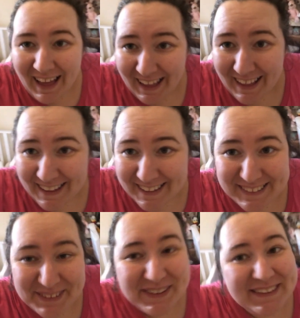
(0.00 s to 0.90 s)

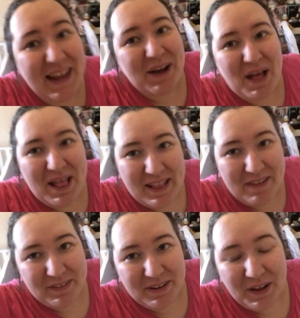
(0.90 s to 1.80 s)
Hi, so it's now
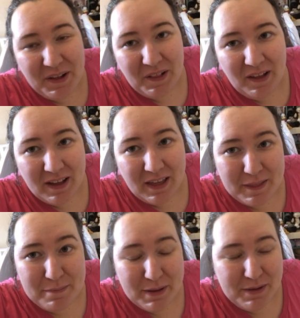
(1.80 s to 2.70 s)
11 o'clock.
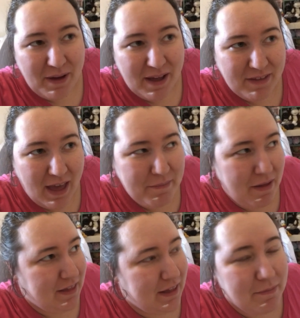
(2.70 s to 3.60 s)
The midwife
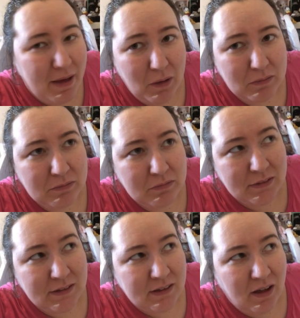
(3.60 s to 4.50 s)
came, I think about
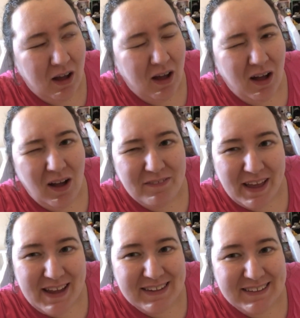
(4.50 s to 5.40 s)
half
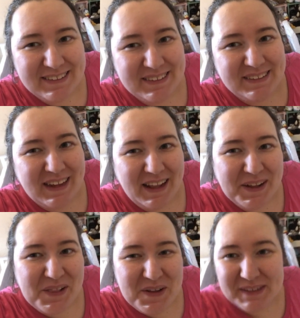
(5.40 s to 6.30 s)
eight,
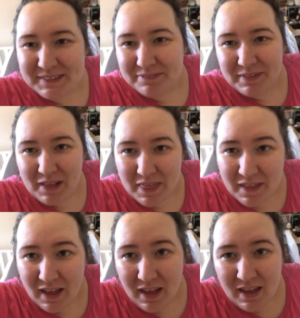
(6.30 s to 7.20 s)
nine o'clock, something
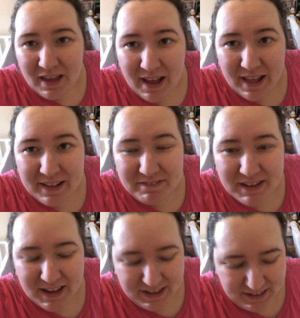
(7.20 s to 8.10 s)
like that. And they've
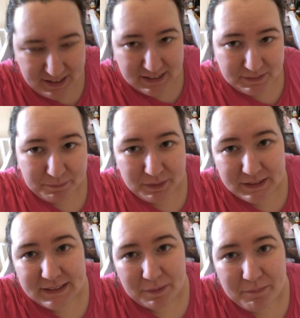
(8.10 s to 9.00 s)
taken his
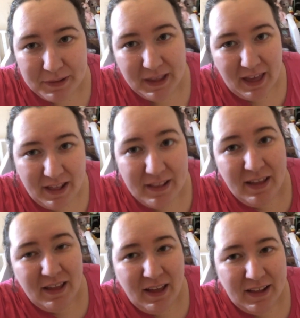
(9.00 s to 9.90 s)
blood sample again.
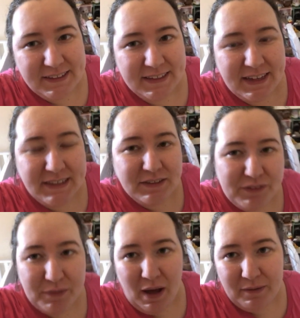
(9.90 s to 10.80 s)
And so it takes a
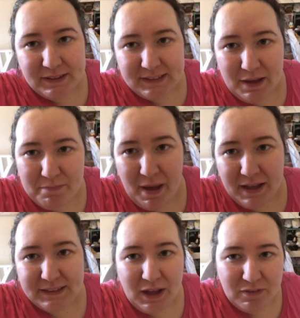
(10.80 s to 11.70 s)
few hours to get
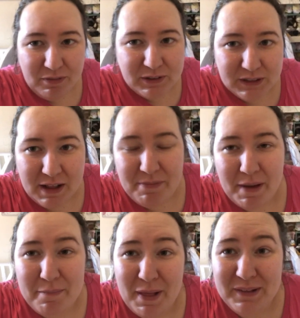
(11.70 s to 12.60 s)
back. So hopefully she'll get
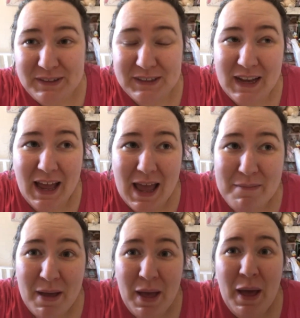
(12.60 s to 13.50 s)
back by
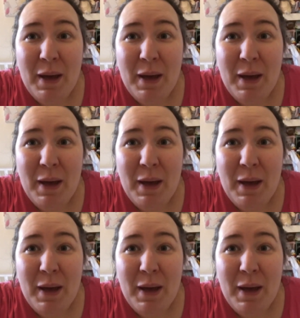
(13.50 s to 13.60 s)
lunchtime.